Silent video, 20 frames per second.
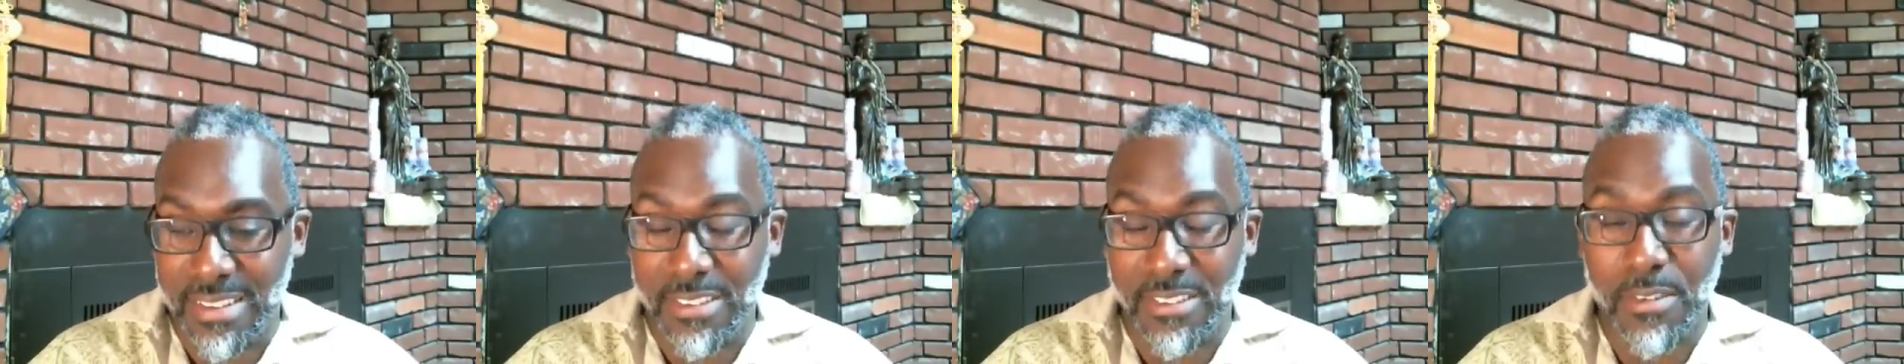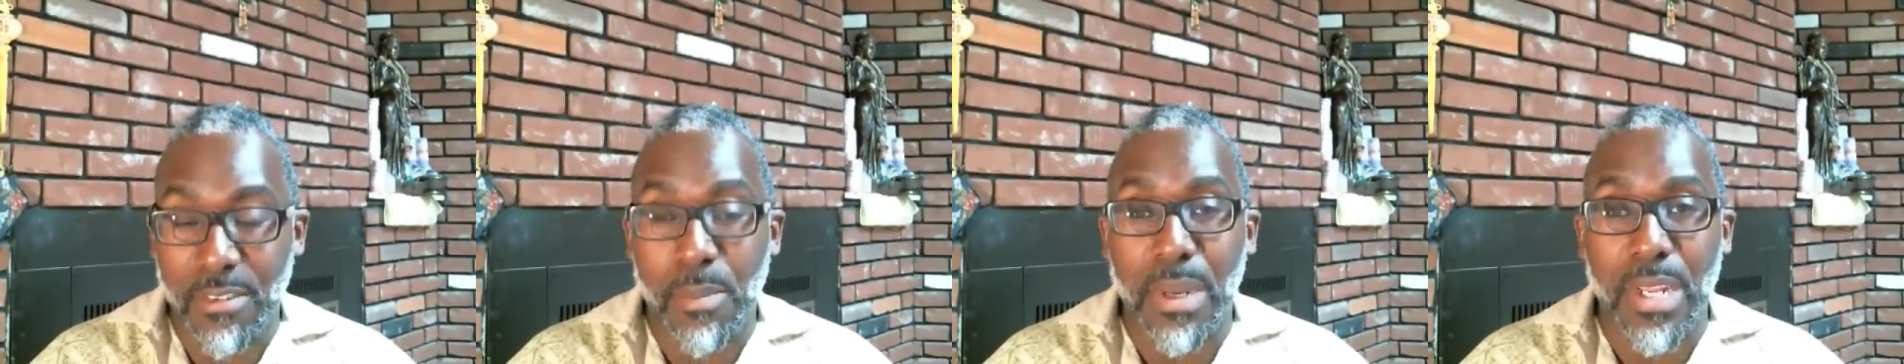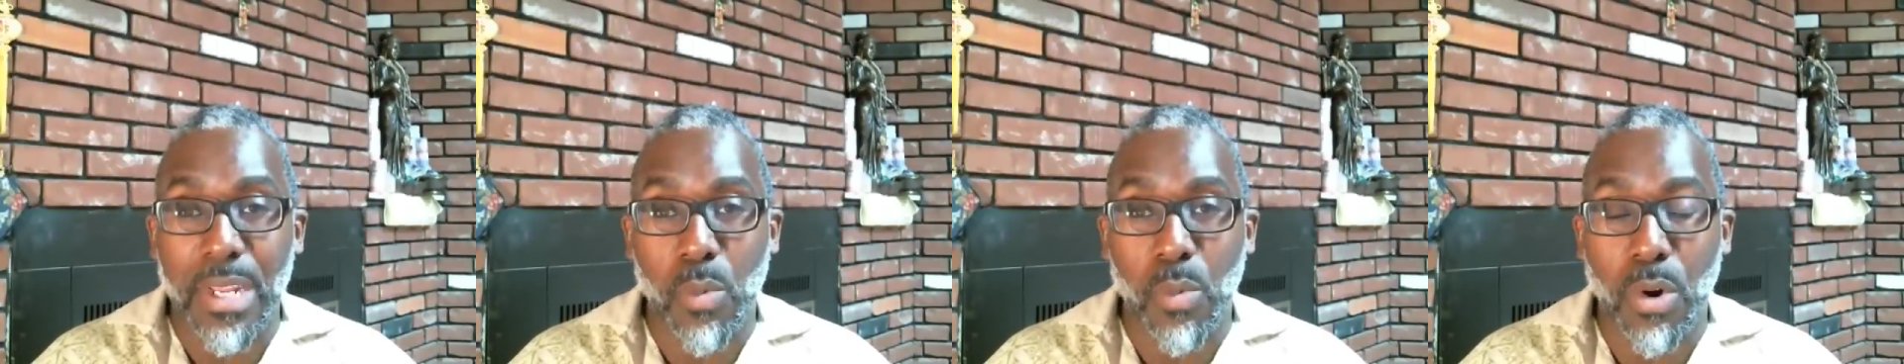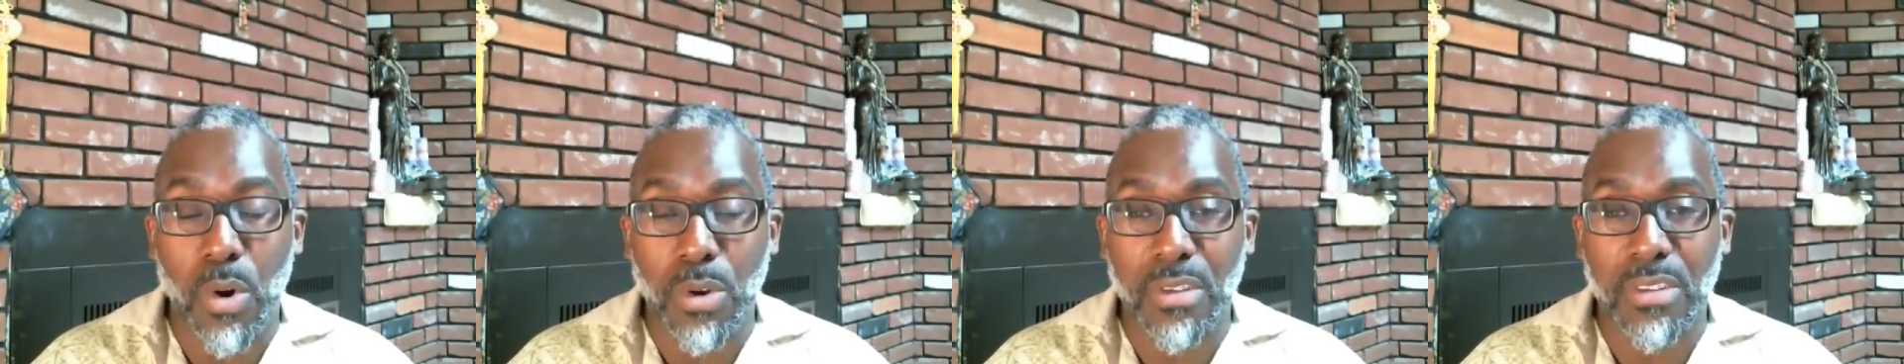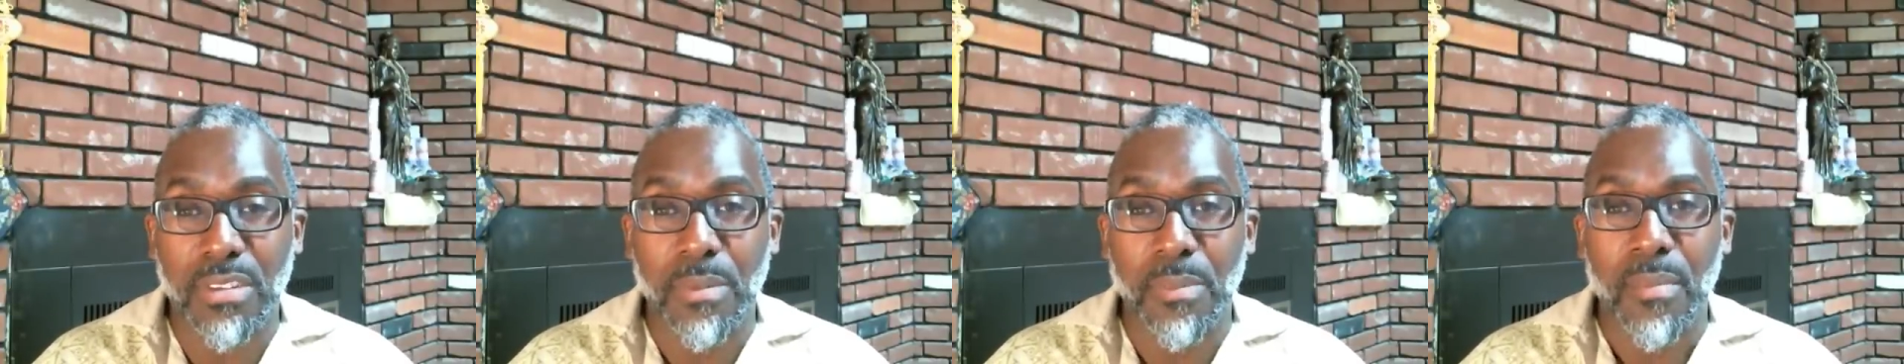Money
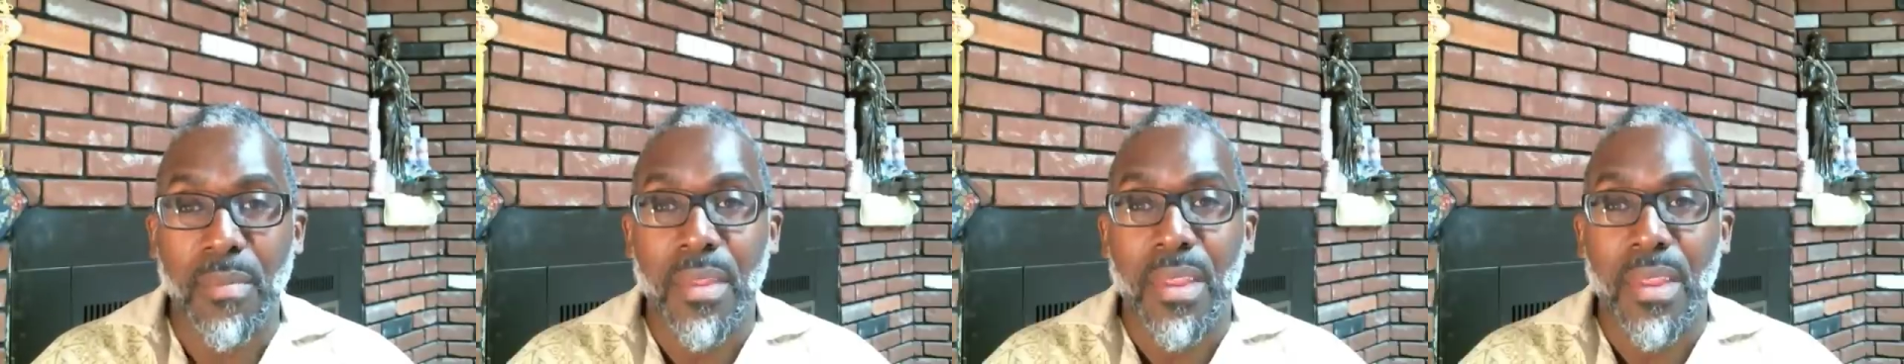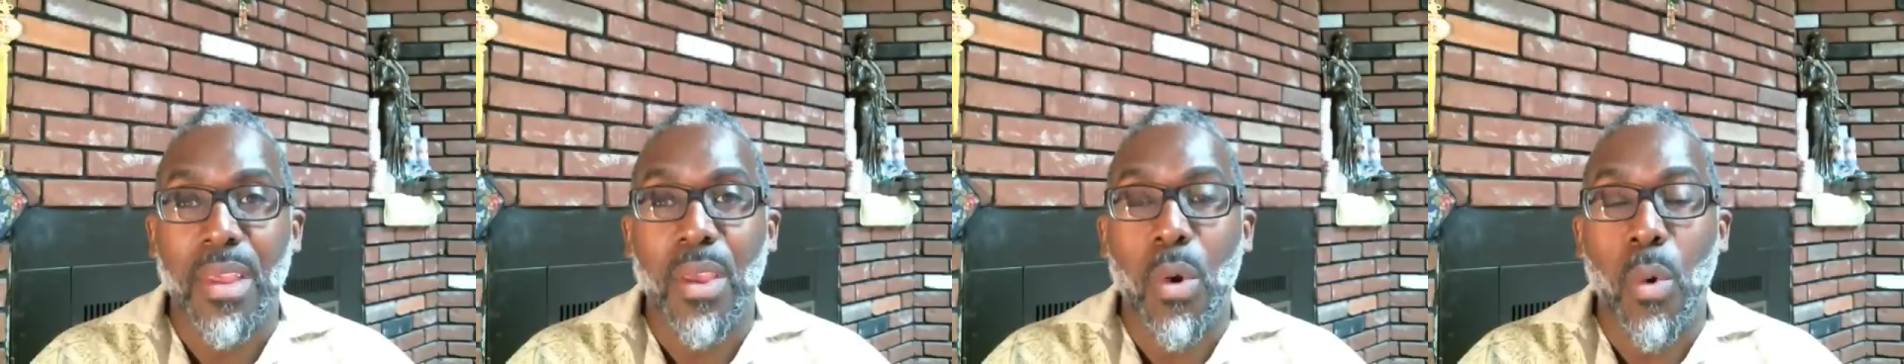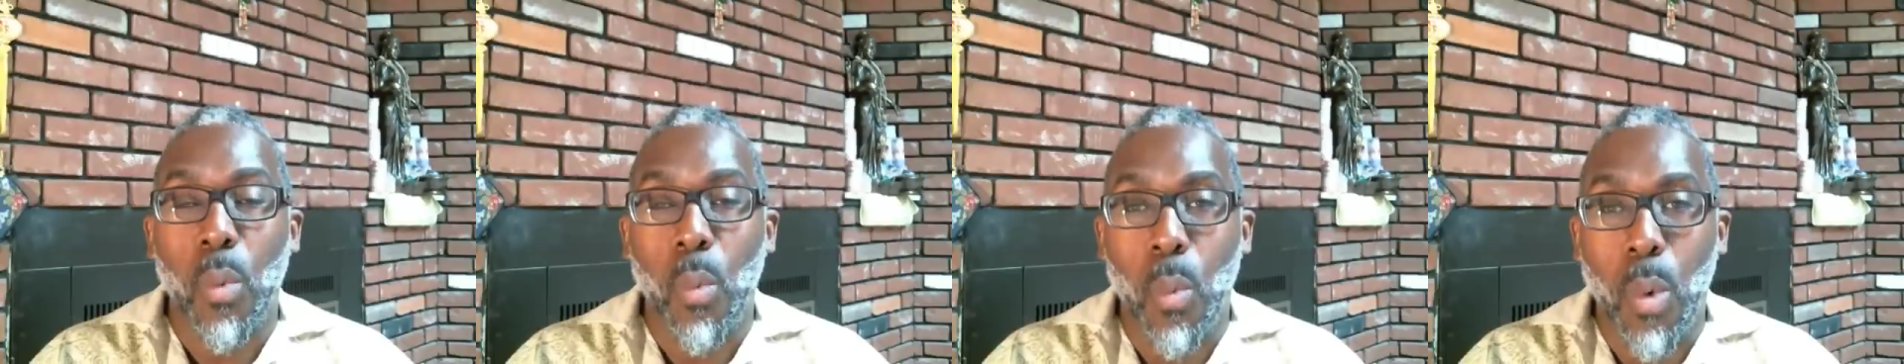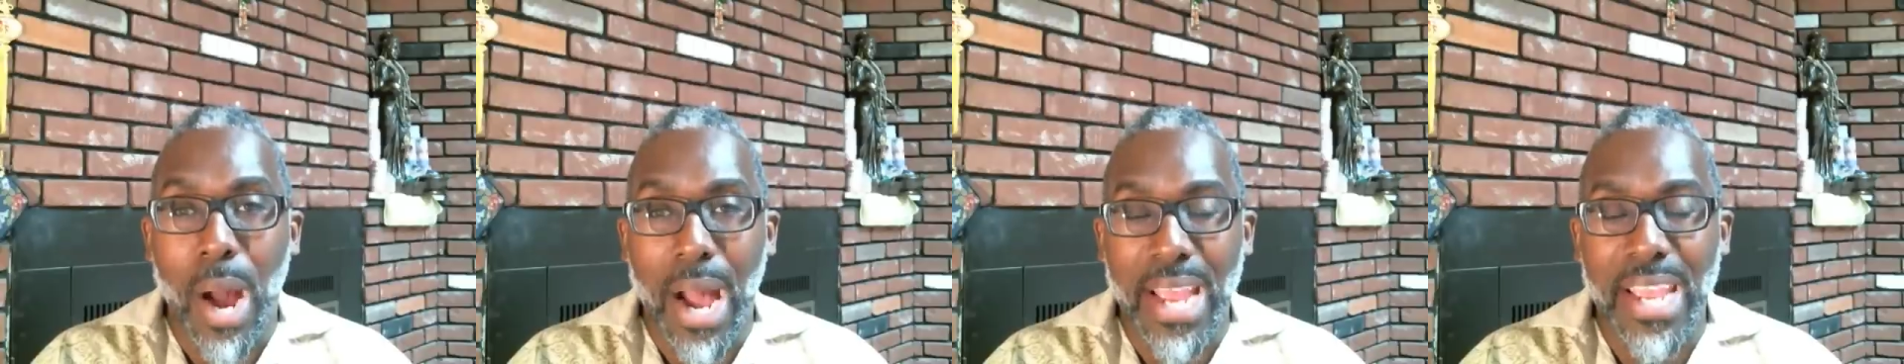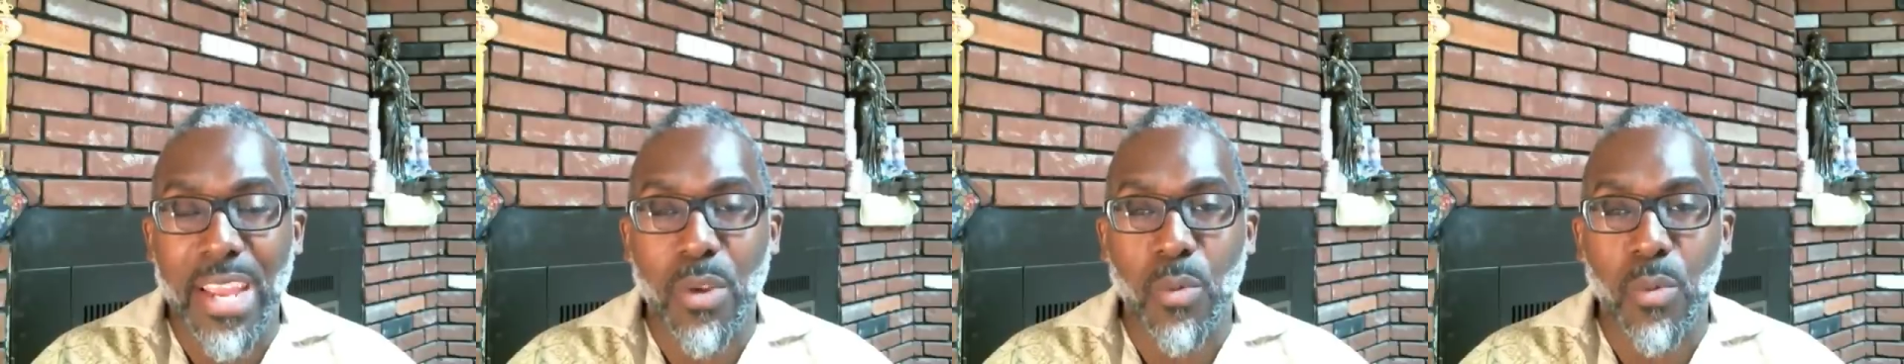works, why
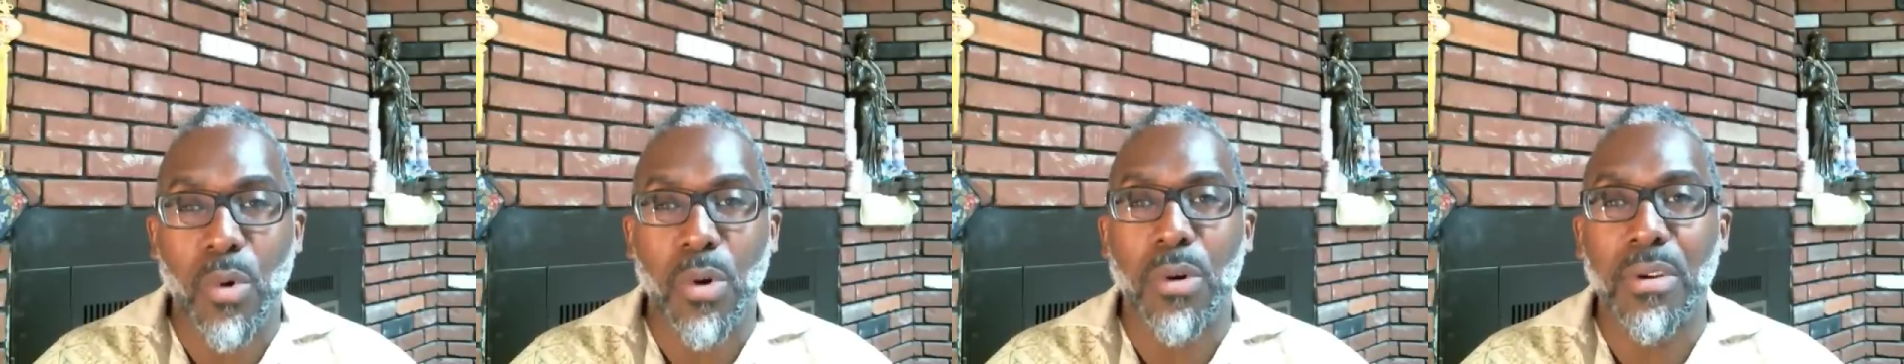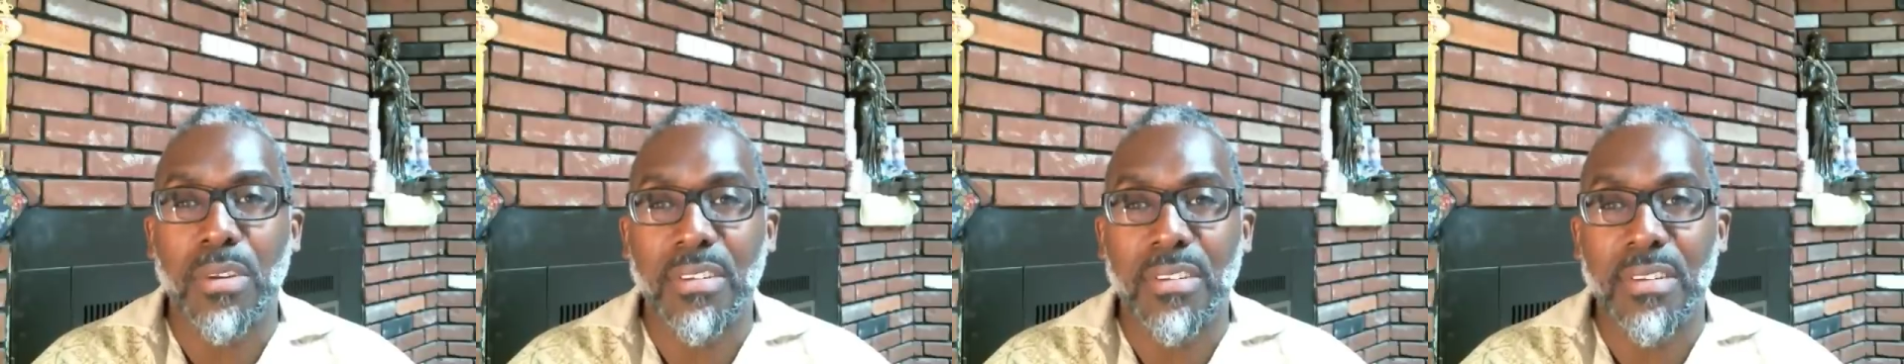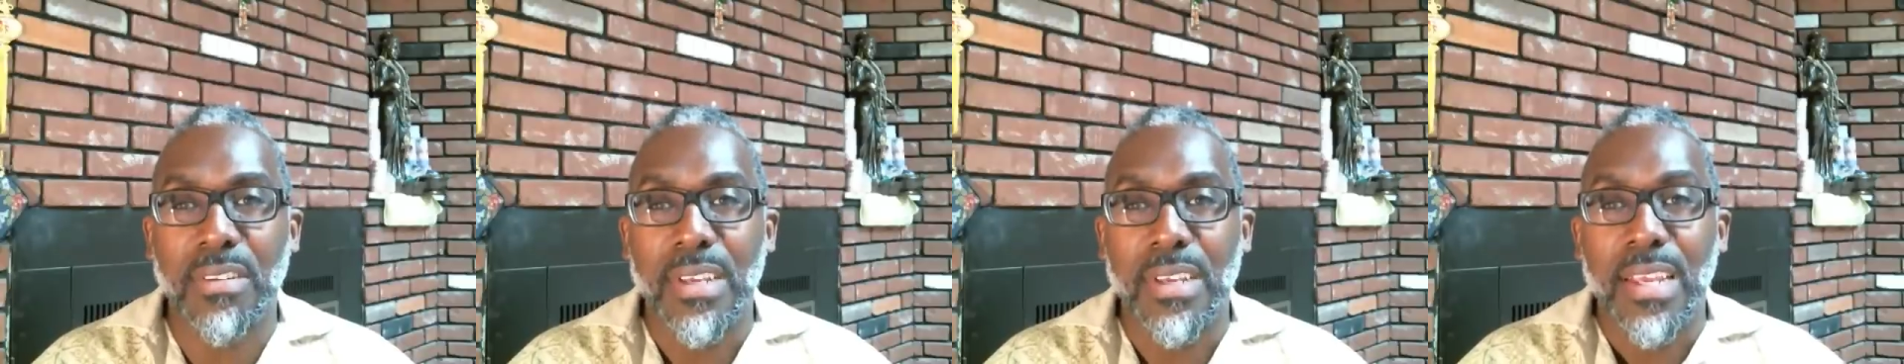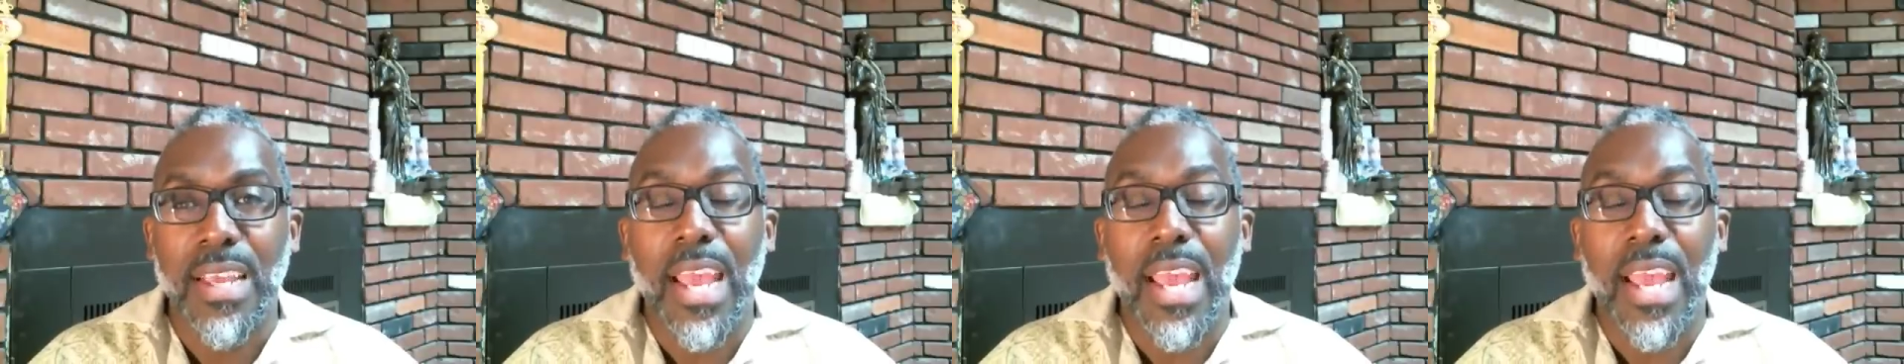it works,